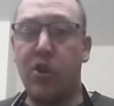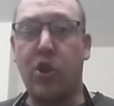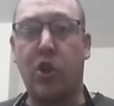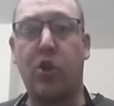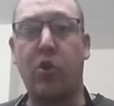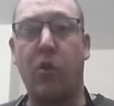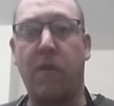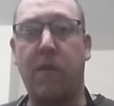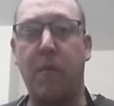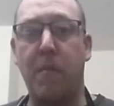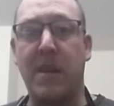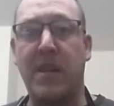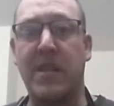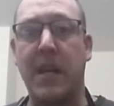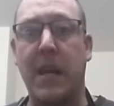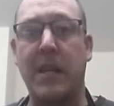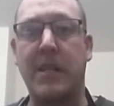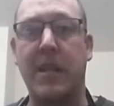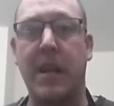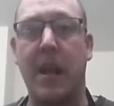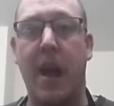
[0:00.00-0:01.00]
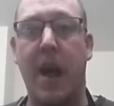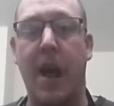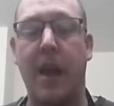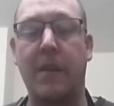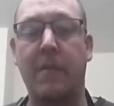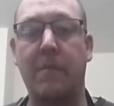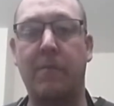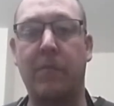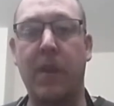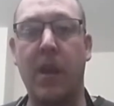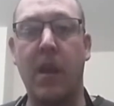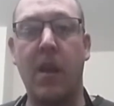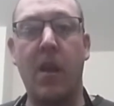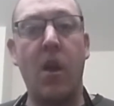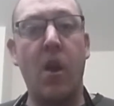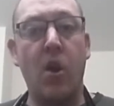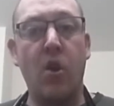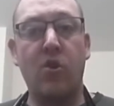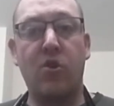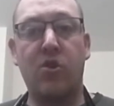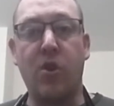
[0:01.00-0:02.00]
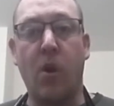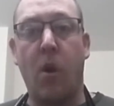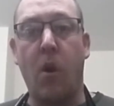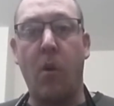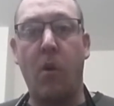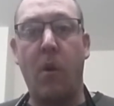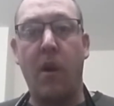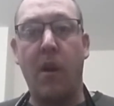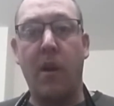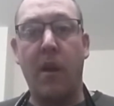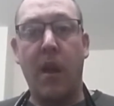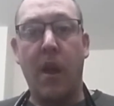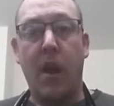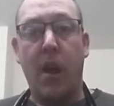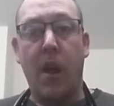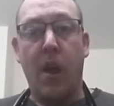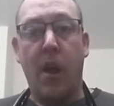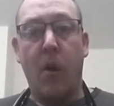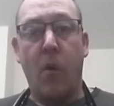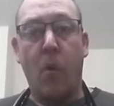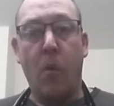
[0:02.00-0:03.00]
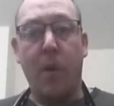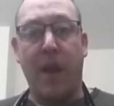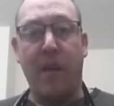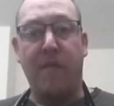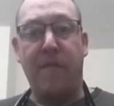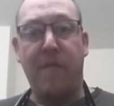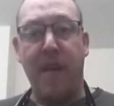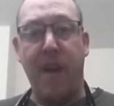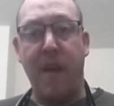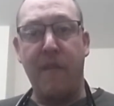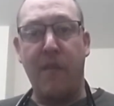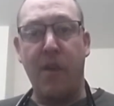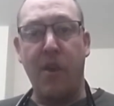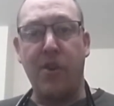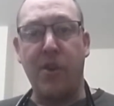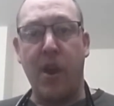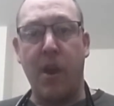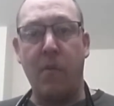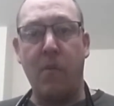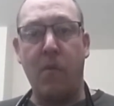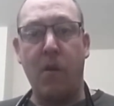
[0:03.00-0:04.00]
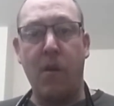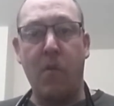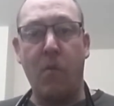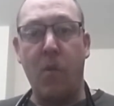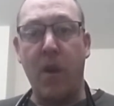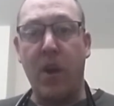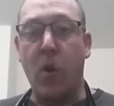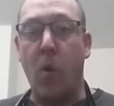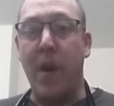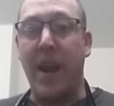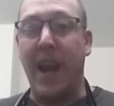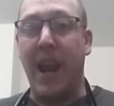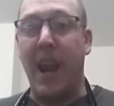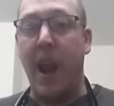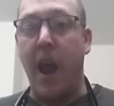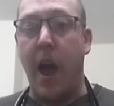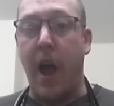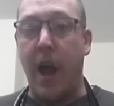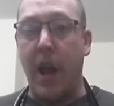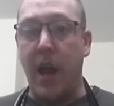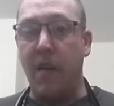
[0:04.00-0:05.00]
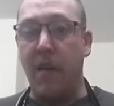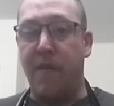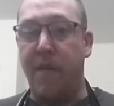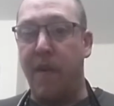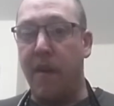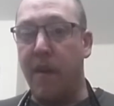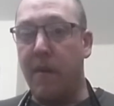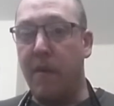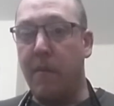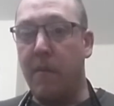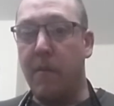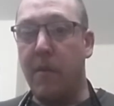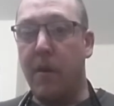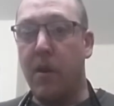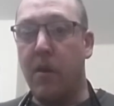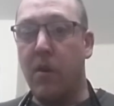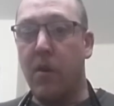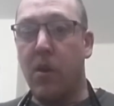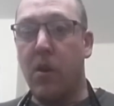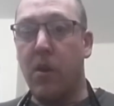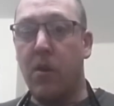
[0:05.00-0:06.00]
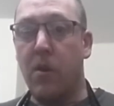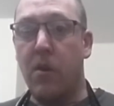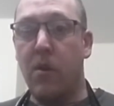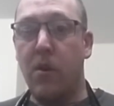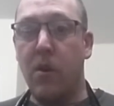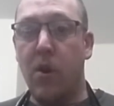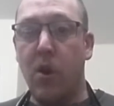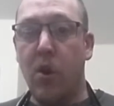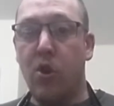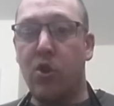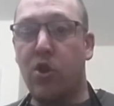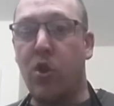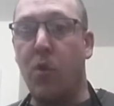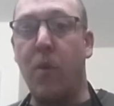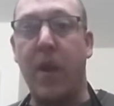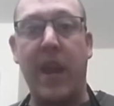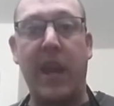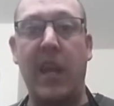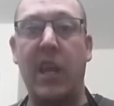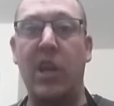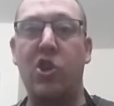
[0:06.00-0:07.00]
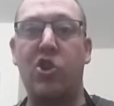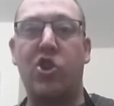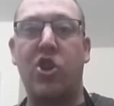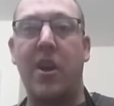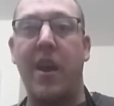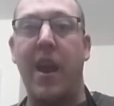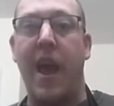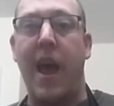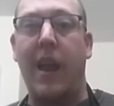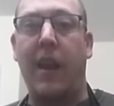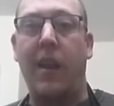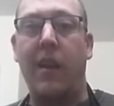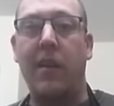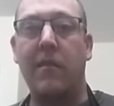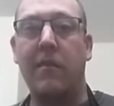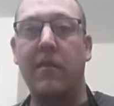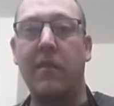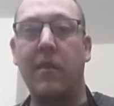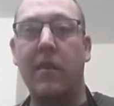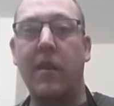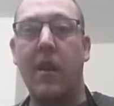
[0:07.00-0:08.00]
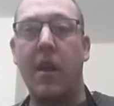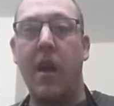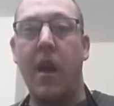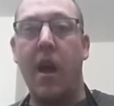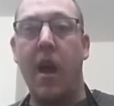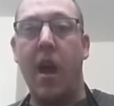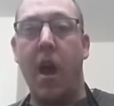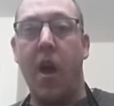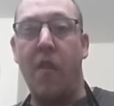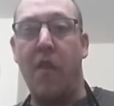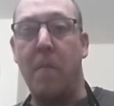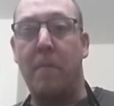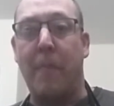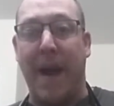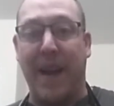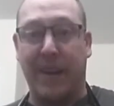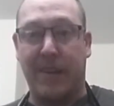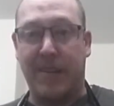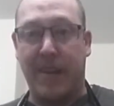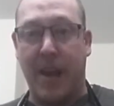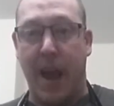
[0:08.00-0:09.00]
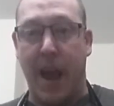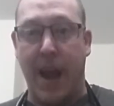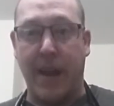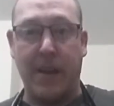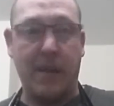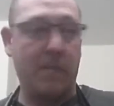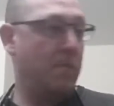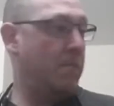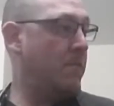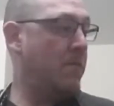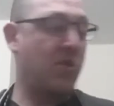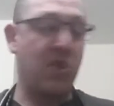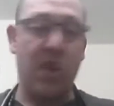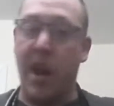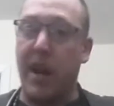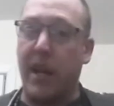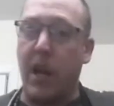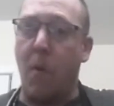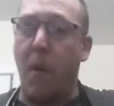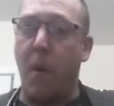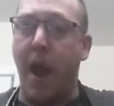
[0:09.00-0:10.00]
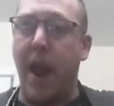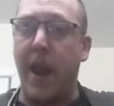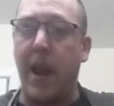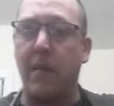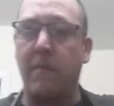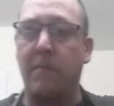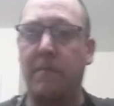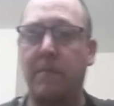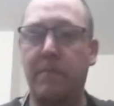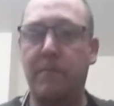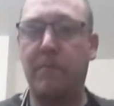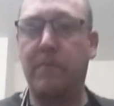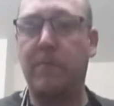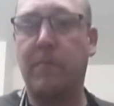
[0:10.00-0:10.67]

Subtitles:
to cook for my tea tonight. So, without further ado, we're going live to Ian Chanel at the Bankside. Take it away, Ian.